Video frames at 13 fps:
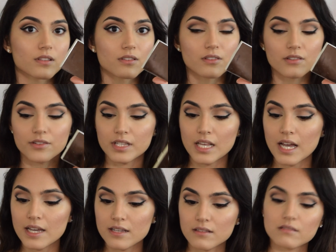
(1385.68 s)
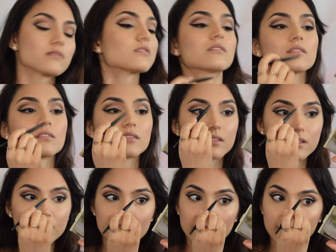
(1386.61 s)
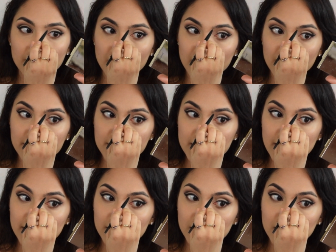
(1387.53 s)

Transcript: So there's that. Same thing, other side.